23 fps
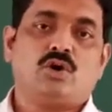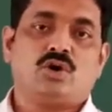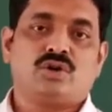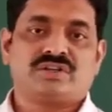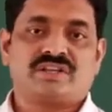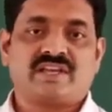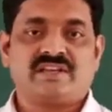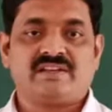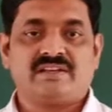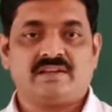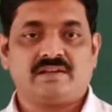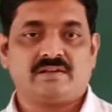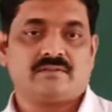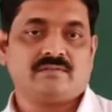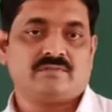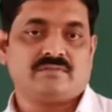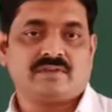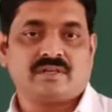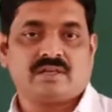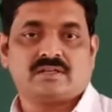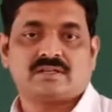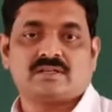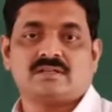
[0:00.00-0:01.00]
organelle
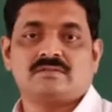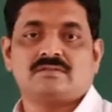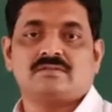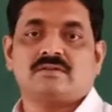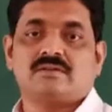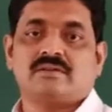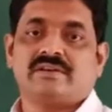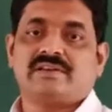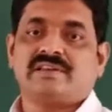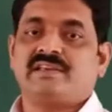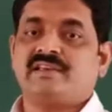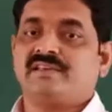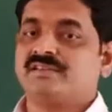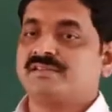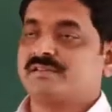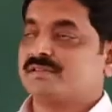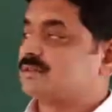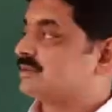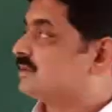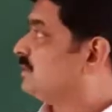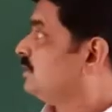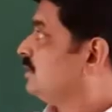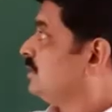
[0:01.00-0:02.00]
we are considering
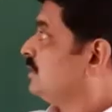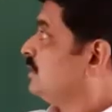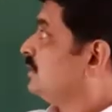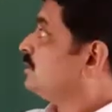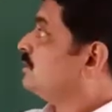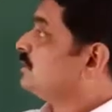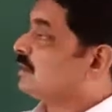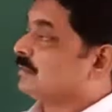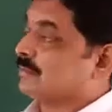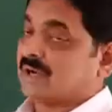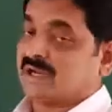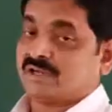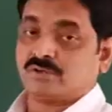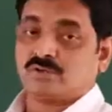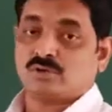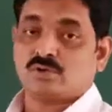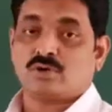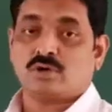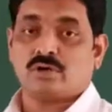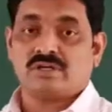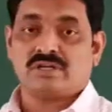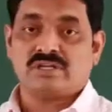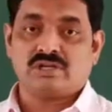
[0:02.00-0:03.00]
is the
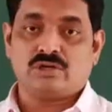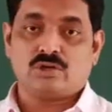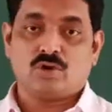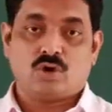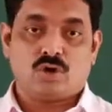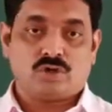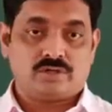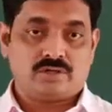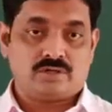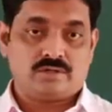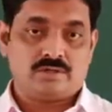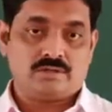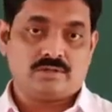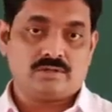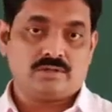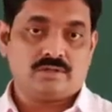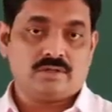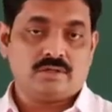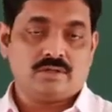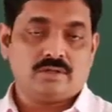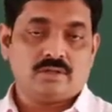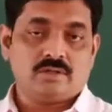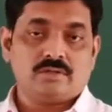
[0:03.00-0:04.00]
mitochondrion.
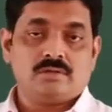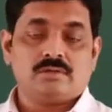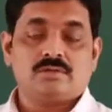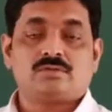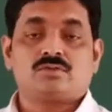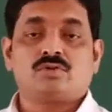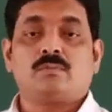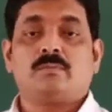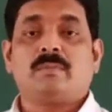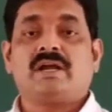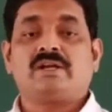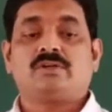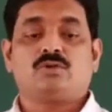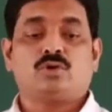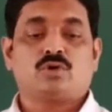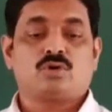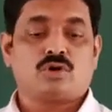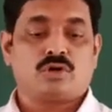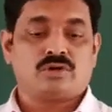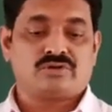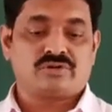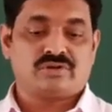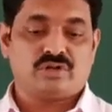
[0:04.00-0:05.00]
So
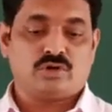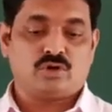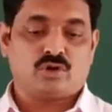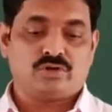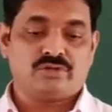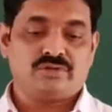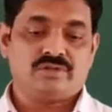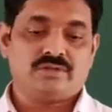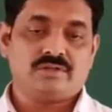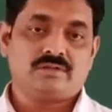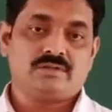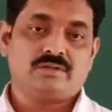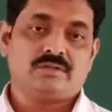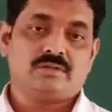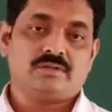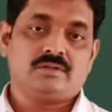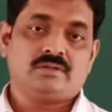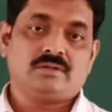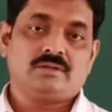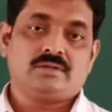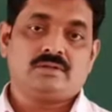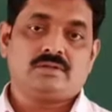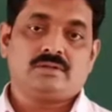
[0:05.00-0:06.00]
mitochondrion
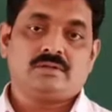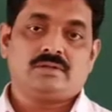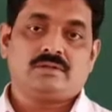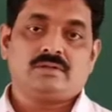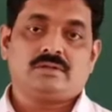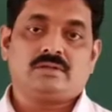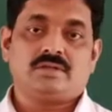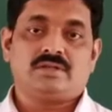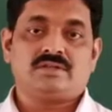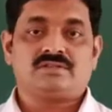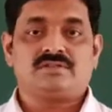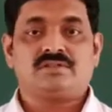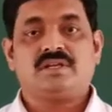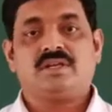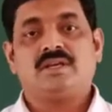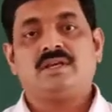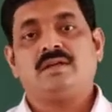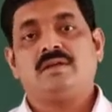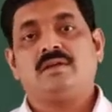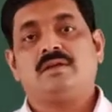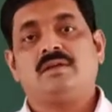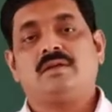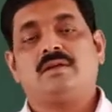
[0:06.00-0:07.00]
is the
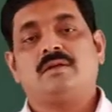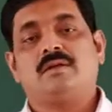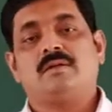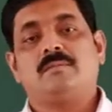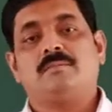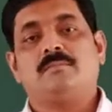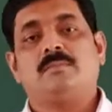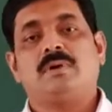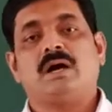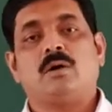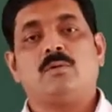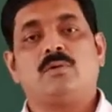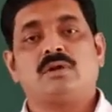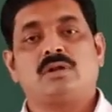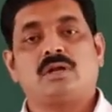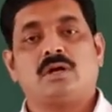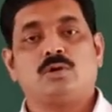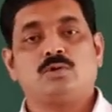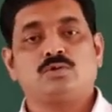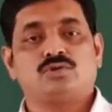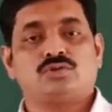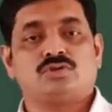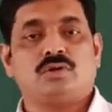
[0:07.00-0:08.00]

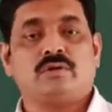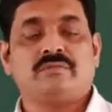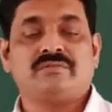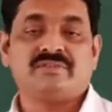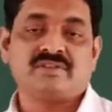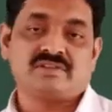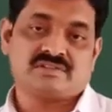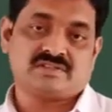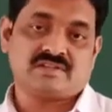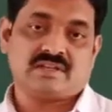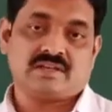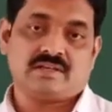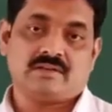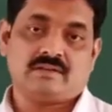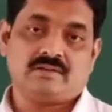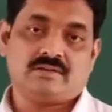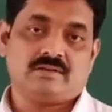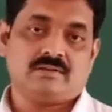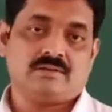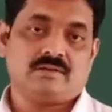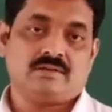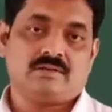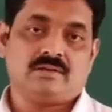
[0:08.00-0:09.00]
powerhouse of the cell.
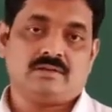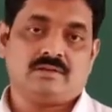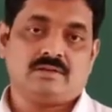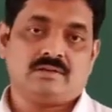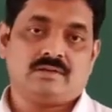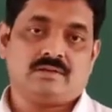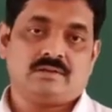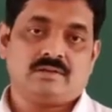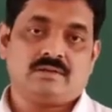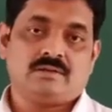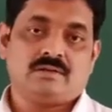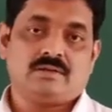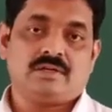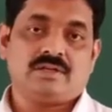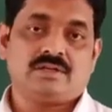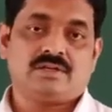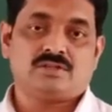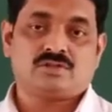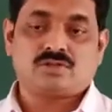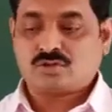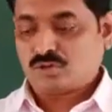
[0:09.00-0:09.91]
It is